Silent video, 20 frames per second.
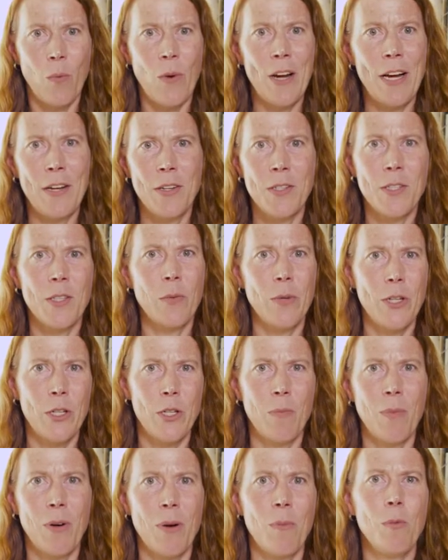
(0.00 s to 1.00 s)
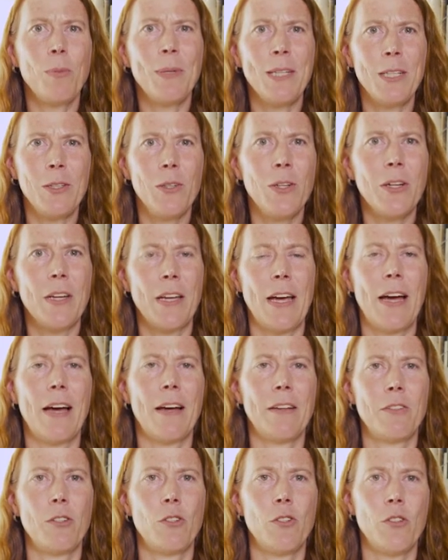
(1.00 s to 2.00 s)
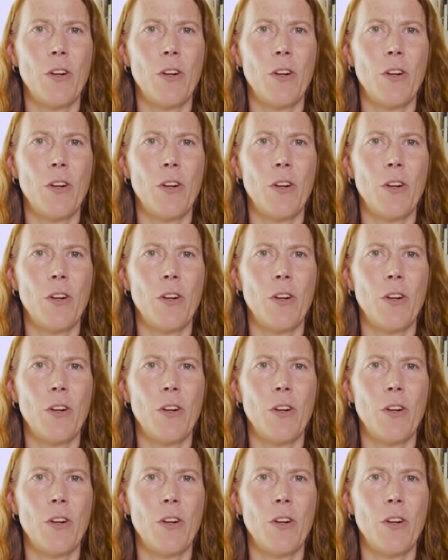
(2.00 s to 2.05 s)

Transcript: ways that we should probably look at to